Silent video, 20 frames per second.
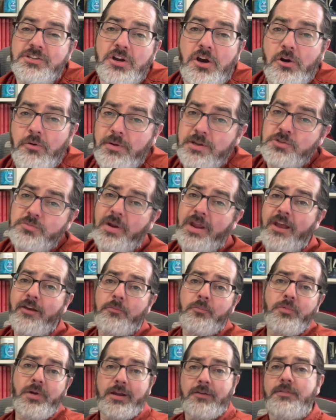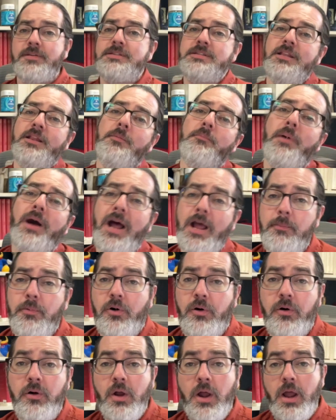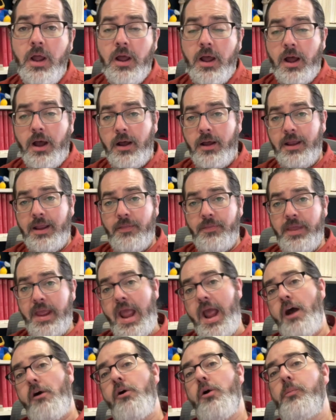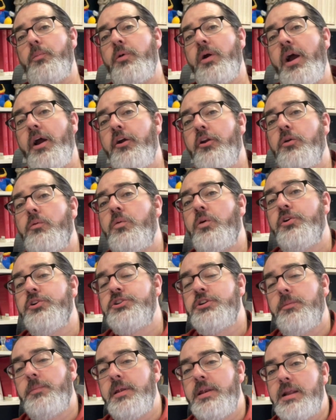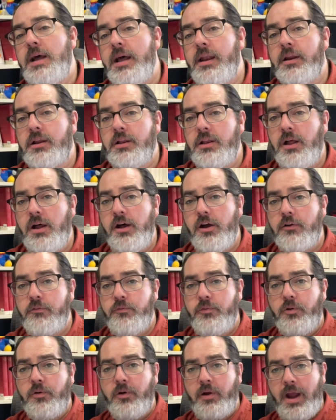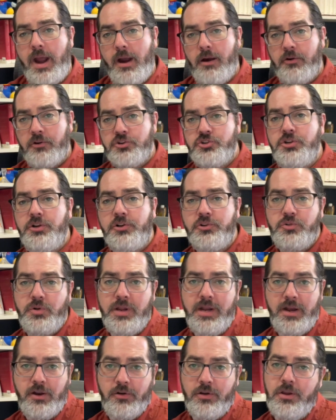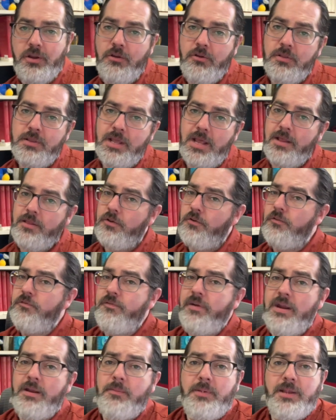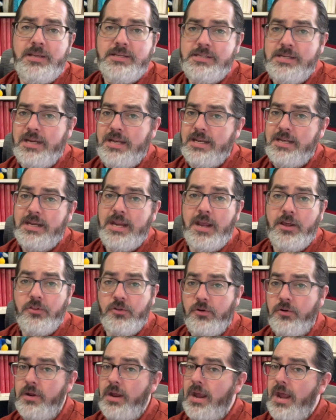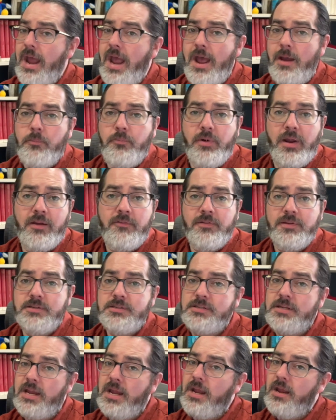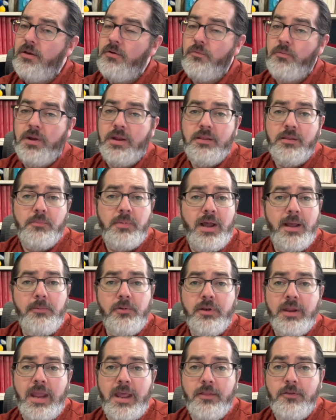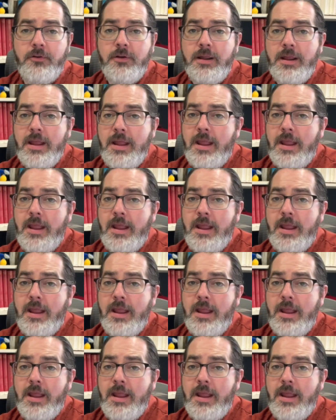always, we have breakfast in the Bible uh, in the hour prior to worship at 9 o'clock for our children, our youth, and their families to get together, have breakfast, and read the Bible together.